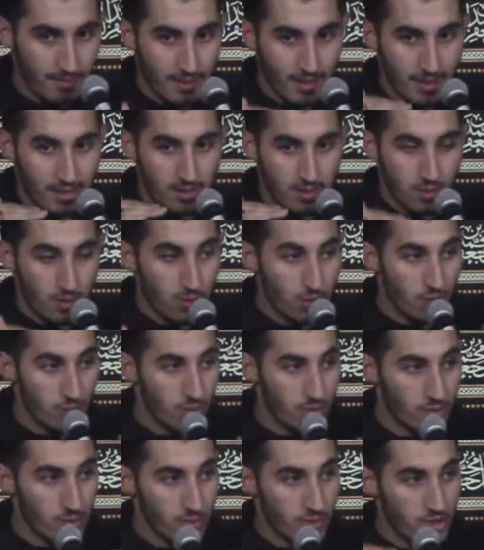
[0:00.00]
it's
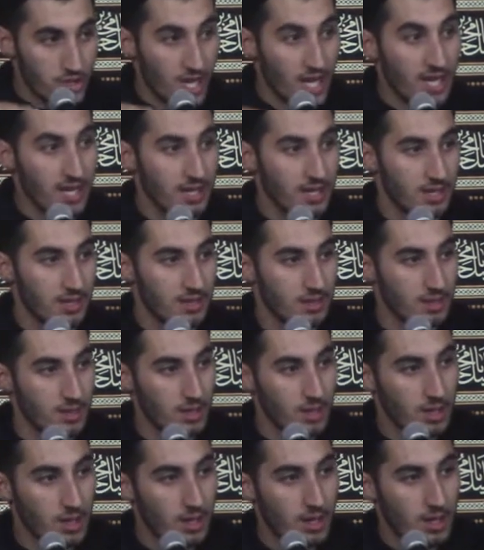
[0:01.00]
still shaky.
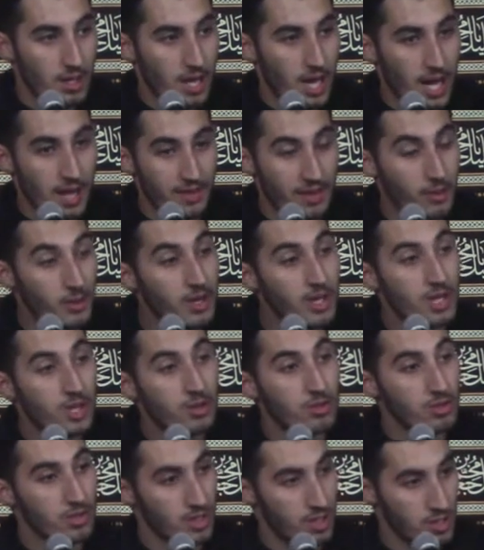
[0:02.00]
And they want to
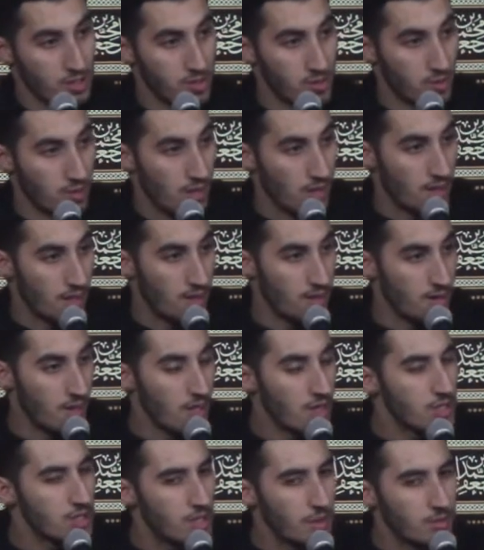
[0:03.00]
kill you, Ya Rasulullah.
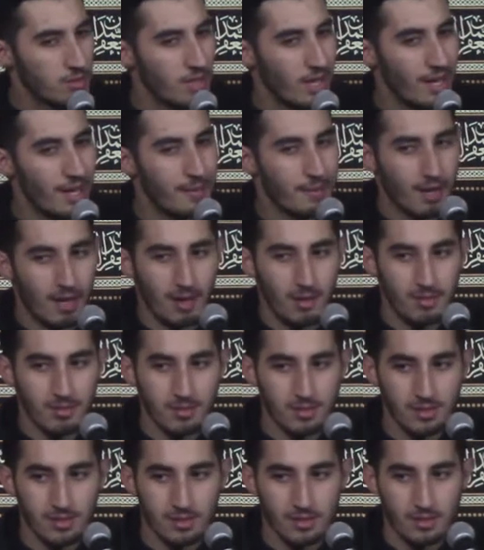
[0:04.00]
So Abu Talib
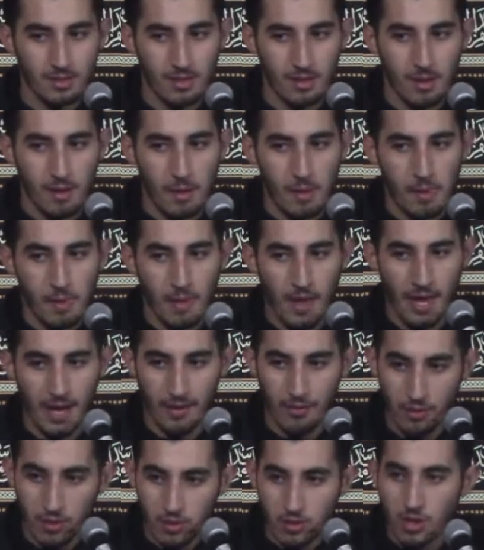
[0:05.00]
comes, and
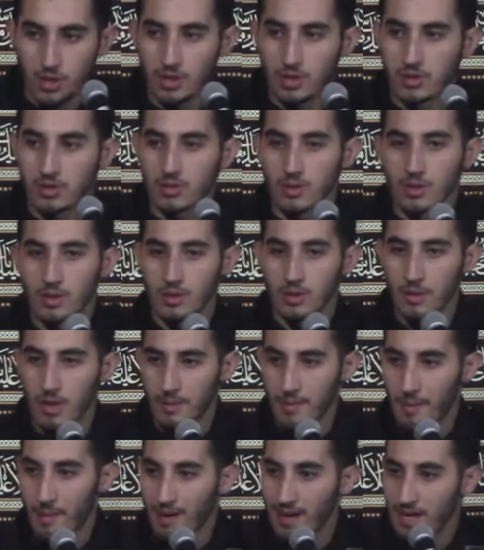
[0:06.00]
everyone's heard the story where
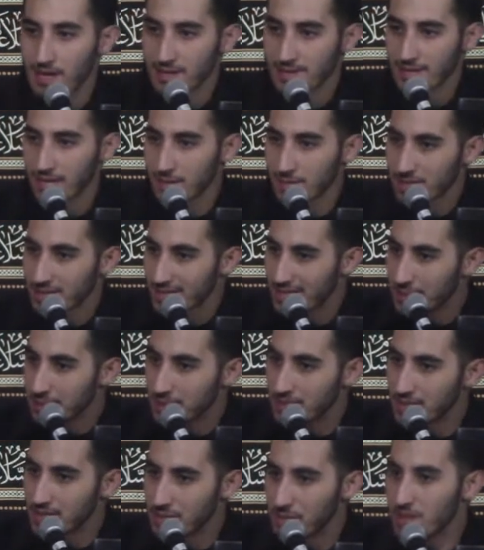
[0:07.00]
Imam Ali sleeps
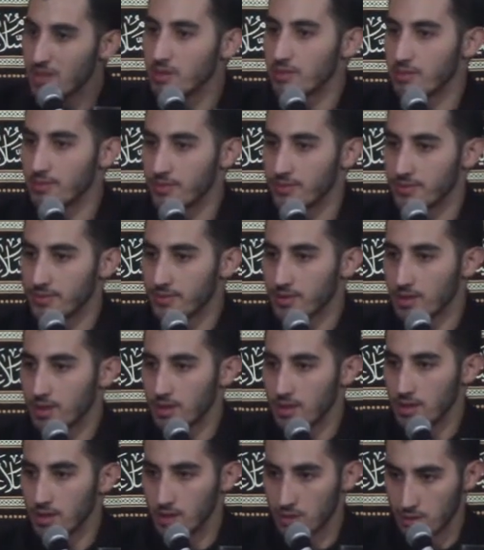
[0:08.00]
in the bed of
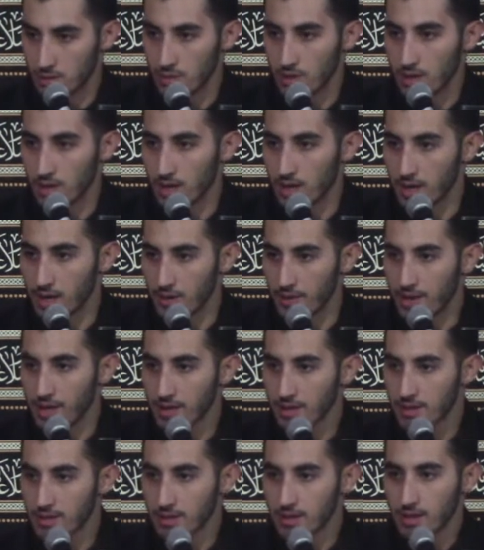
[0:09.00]
Rasulullah,
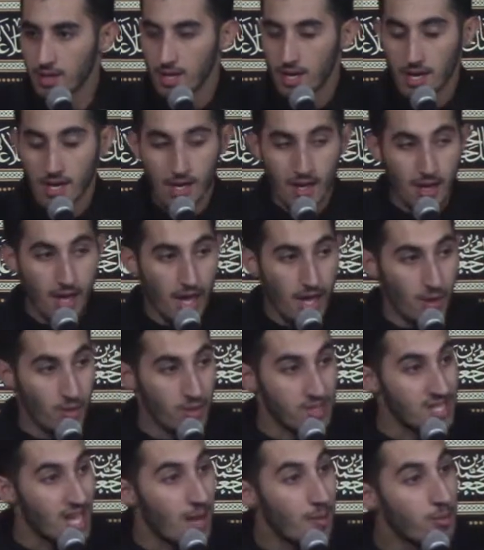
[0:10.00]
correct? It
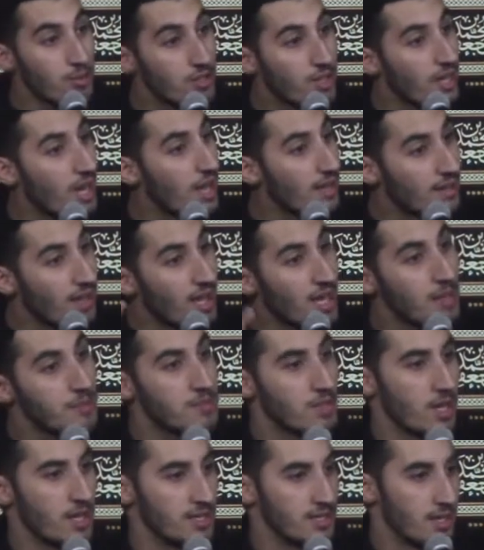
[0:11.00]
was Abu Talib's
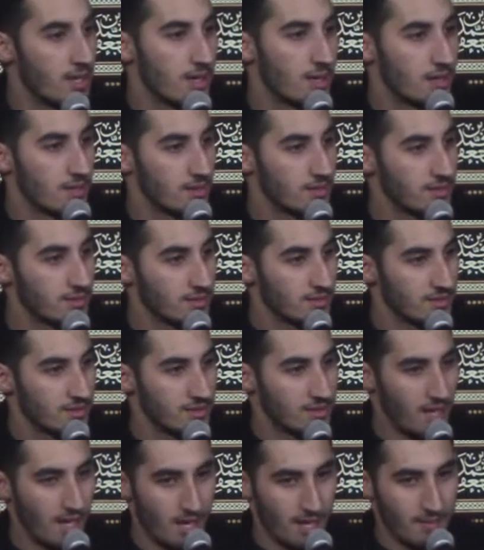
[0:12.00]
idea
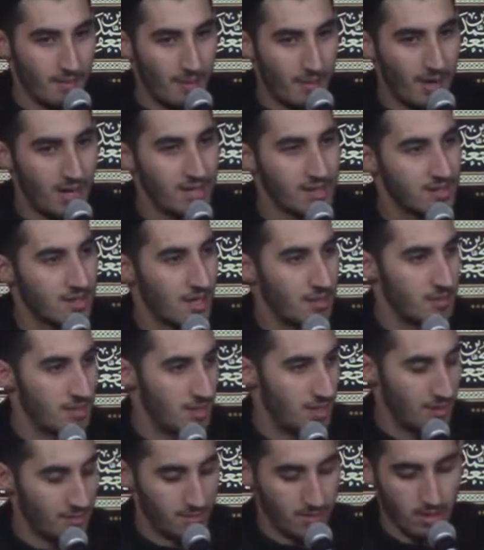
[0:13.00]
that Imam Ali
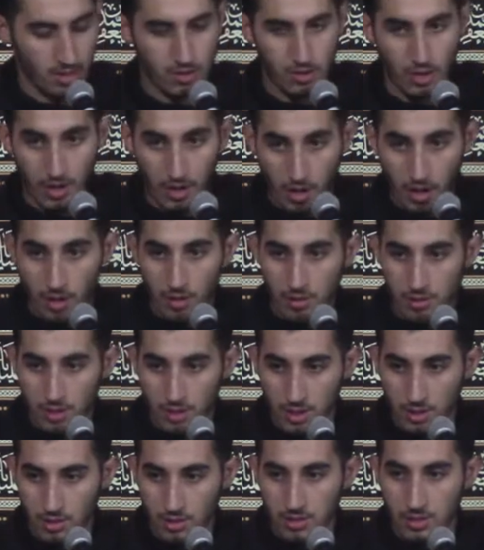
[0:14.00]
sleeps. So he goes, he
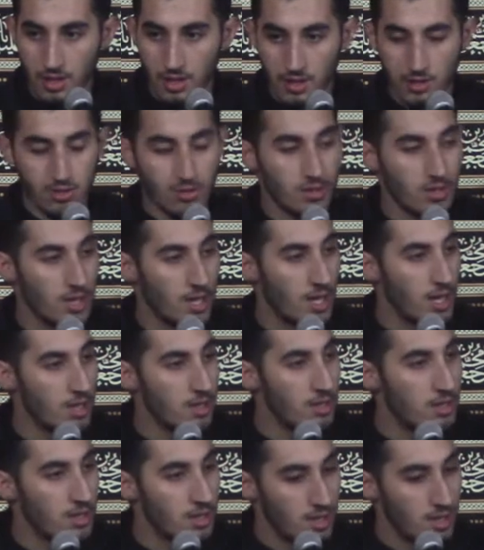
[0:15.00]
tells Ya Rasulullah,